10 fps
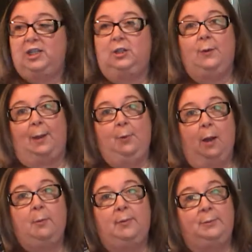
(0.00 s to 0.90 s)
to, I
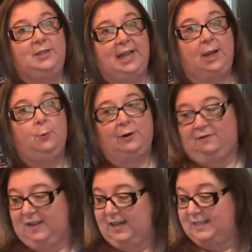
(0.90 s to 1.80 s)
probably would take one of
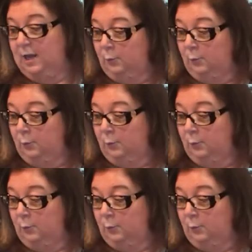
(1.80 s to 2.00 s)
these,